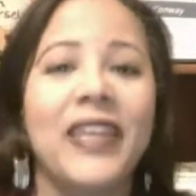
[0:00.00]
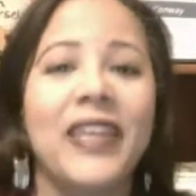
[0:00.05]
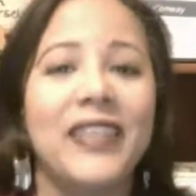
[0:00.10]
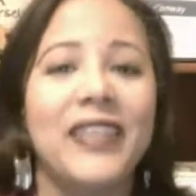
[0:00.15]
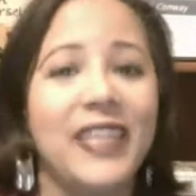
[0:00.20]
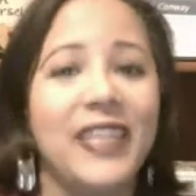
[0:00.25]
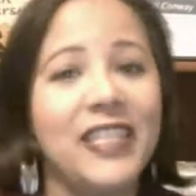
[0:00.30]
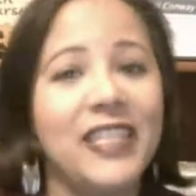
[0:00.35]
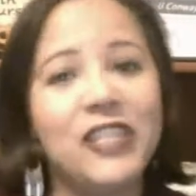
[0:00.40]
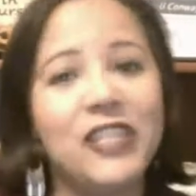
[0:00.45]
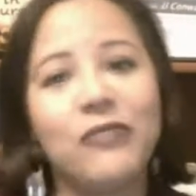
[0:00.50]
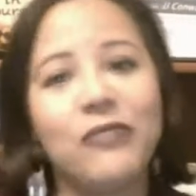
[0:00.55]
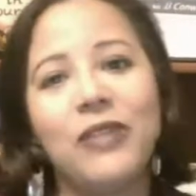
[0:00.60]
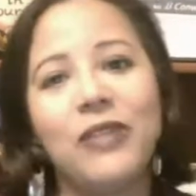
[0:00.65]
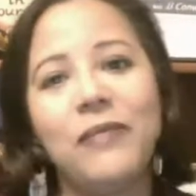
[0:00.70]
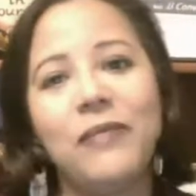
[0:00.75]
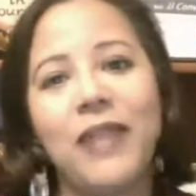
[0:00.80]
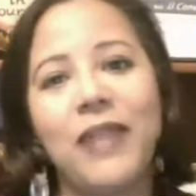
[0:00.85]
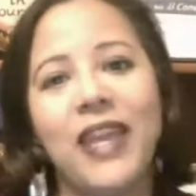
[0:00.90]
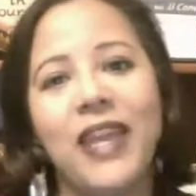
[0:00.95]
These
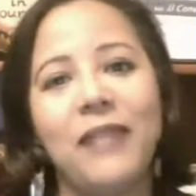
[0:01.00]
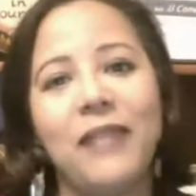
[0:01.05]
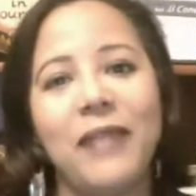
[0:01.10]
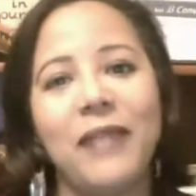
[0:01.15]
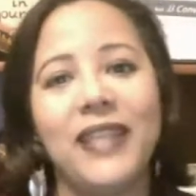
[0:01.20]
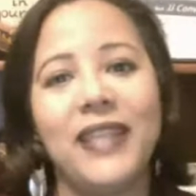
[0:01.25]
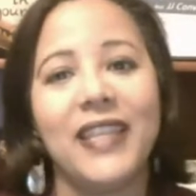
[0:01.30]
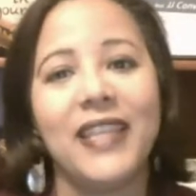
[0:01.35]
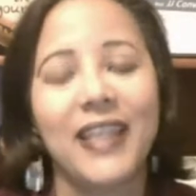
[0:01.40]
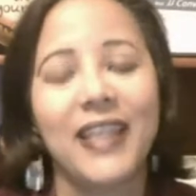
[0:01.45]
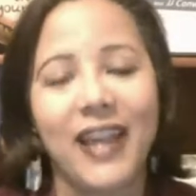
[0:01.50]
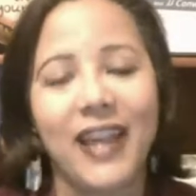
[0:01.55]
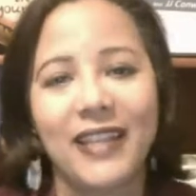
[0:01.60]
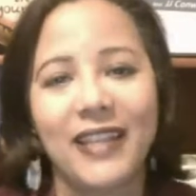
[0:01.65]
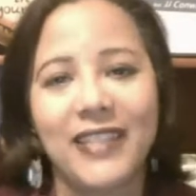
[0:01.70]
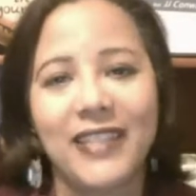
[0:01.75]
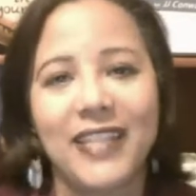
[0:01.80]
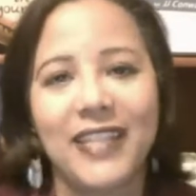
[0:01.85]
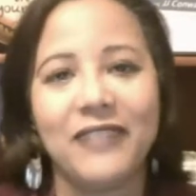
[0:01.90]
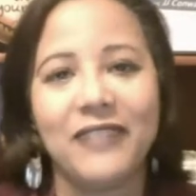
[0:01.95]
3 men made the
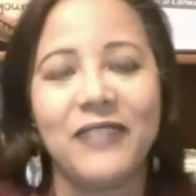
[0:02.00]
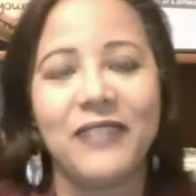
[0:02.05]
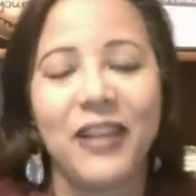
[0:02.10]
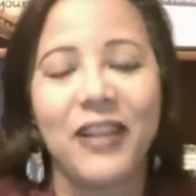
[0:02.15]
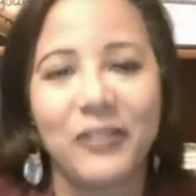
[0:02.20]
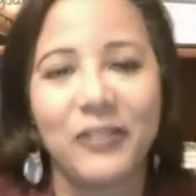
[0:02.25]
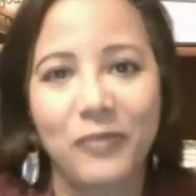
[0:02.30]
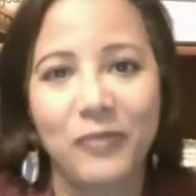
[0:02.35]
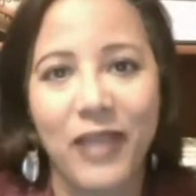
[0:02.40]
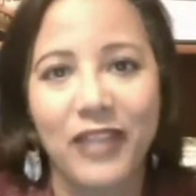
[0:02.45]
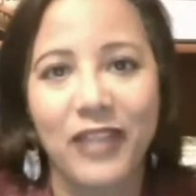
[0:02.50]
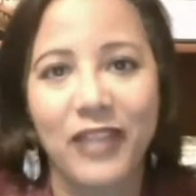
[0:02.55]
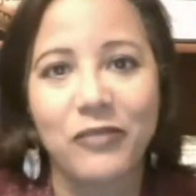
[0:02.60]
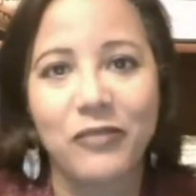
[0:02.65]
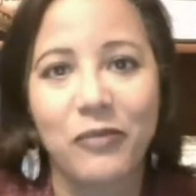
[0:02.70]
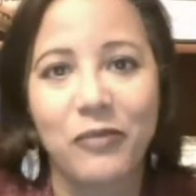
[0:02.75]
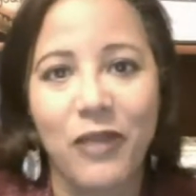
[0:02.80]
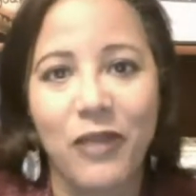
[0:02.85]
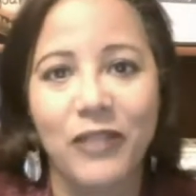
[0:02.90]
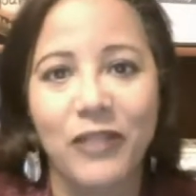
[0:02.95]
content of Dr.
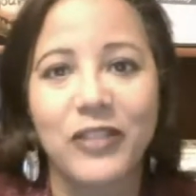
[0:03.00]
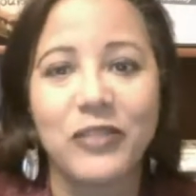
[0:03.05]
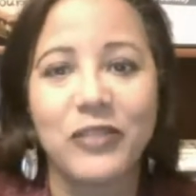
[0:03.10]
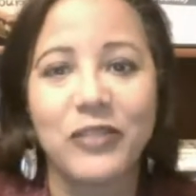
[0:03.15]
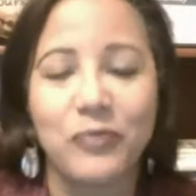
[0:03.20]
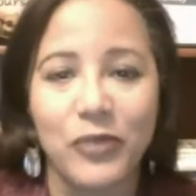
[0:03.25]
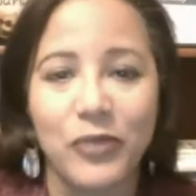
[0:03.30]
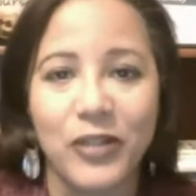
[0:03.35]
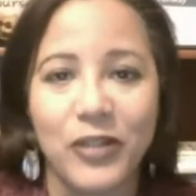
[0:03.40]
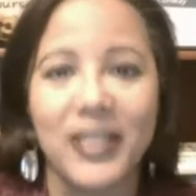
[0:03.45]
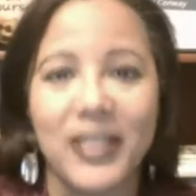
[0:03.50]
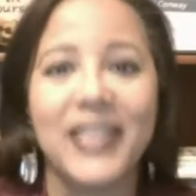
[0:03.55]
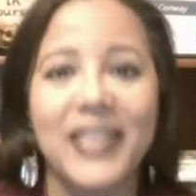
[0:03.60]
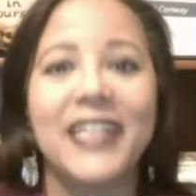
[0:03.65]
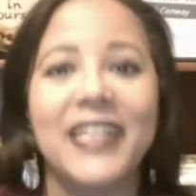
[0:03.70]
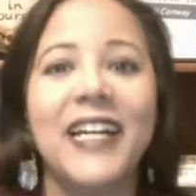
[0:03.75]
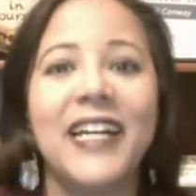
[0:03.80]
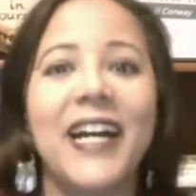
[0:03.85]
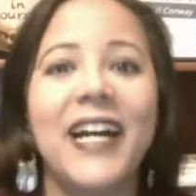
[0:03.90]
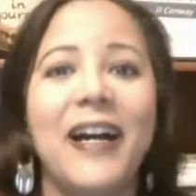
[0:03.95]
Maxwell Maltz's book
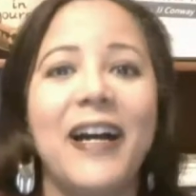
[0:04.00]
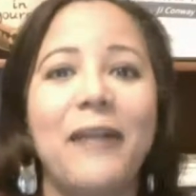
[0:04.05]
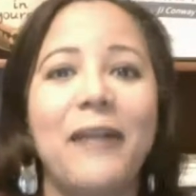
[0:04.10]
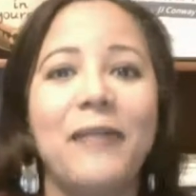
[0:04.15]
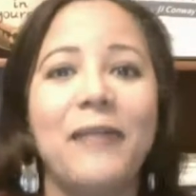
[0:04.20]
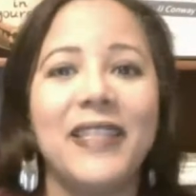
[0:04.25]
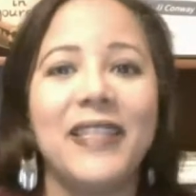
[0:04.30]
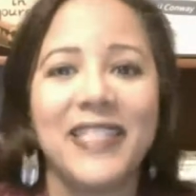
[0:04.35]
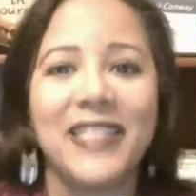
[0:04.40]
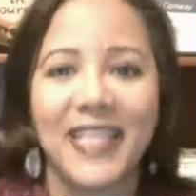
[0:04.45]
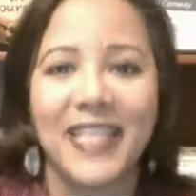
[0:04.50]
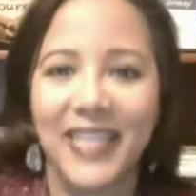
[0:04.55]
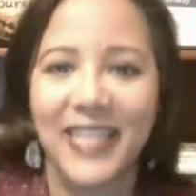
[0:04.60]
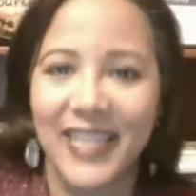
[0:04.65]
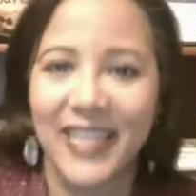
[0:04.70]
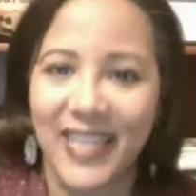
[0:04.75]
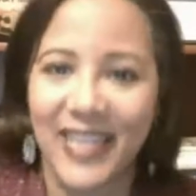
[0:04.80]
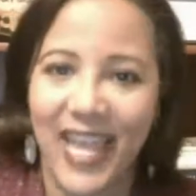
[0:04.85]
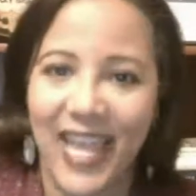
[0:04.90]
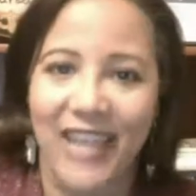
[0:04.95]
come to
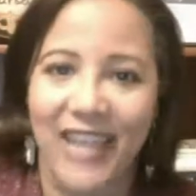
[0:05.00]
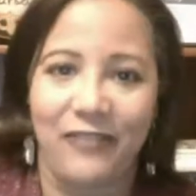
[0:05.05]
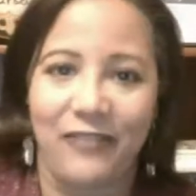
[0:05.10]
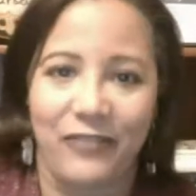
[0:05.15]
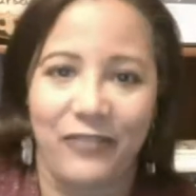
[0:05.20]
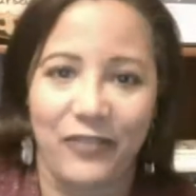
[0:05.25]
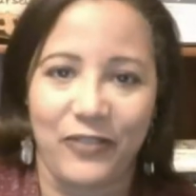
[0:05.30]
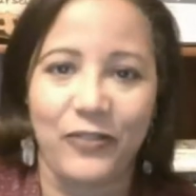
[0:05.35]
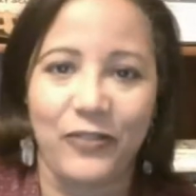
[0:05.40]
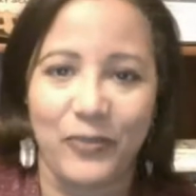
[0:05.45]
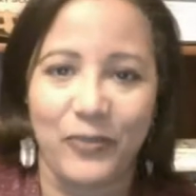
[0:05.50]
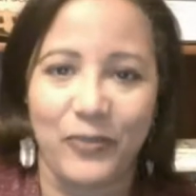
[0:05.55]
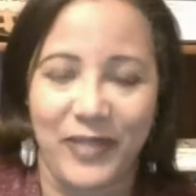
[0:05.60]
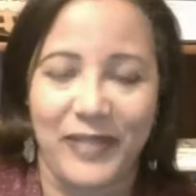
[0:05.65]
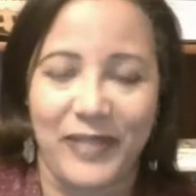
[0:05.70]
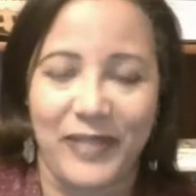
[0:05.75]
life for me.